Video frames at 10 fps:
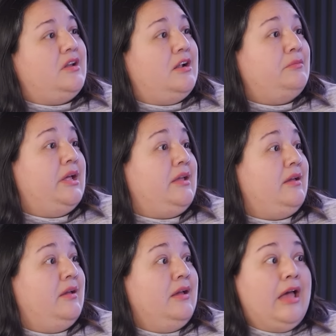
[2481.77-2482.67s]
And I'm like,
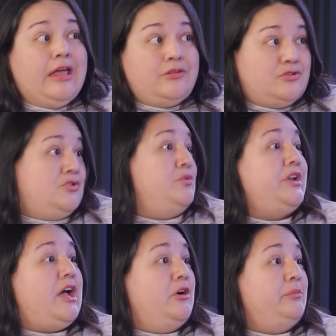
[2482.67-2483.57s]
and there's no
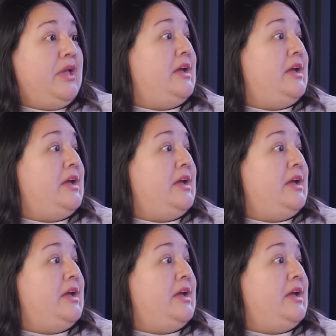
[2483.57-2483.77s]
one to help me.